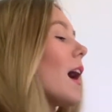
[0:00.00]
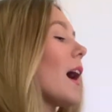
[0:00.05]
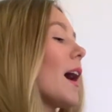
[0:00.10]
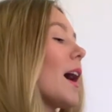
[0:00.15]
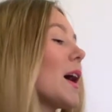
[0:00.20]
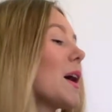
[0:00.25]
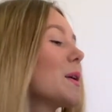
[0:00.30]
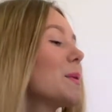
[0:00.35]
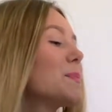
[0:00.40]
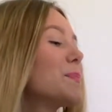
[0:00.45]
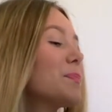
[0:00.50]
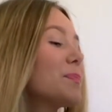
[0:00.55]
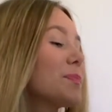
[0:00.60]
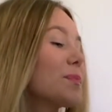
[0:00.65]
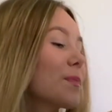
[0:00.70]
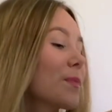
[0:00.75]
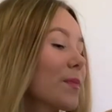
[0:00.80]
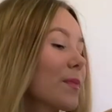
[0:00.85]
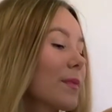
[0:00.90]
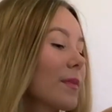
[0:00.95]

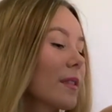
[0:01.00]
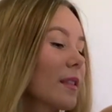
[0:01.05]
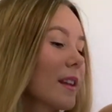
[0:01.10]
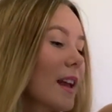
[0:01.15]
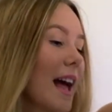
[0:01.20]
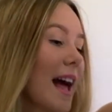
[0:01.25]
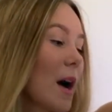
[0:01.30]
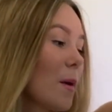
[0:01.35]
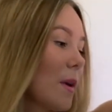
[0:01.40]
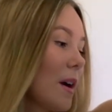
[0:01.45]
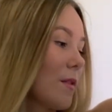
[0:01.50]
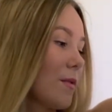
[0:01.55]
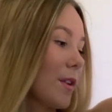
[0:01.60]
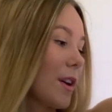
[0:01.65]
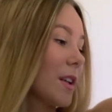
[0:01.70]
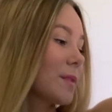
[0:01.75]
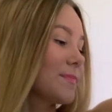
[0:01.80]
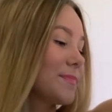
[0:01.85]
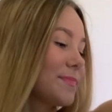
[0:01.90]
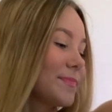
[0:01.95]

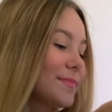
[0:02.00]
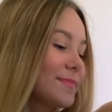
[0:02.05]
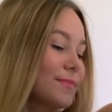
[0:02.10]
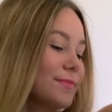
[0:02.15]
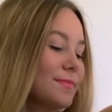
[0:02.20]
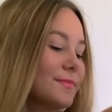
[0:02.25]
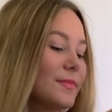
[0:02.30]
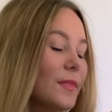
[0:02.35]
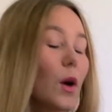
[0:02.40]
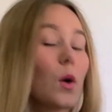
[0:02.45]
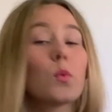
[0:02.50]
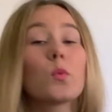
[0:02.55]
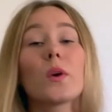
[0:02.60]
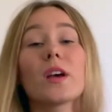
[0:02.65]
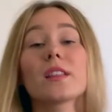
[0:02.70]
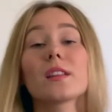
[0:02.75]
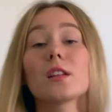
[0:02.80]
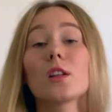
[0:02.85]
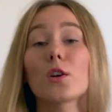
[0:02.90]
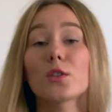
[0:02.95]
However,
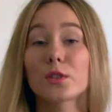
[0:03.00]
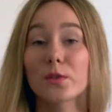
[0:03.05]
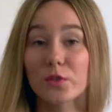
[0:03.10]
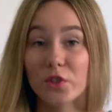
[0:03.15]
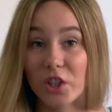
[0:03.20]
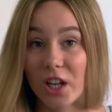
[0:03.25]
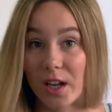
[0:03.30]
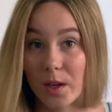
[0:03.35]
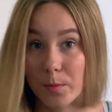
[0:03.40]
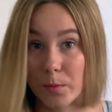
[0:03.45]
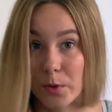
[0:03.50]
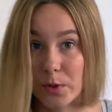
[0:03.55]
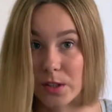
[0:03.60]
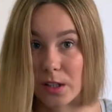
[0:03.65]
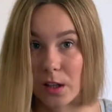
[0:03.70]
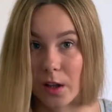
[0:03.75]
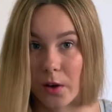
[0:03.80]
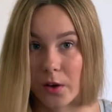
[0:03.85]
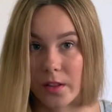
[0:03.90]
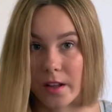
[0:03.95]
with a lot of Jacquemus
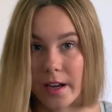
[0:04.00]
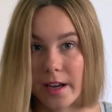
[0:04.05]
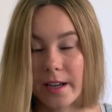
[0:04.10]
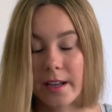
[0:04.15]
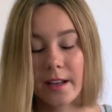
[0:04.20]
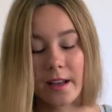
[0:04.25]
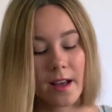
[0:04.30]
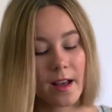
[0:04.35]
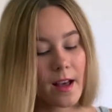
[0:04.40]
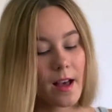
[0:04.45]
clothing,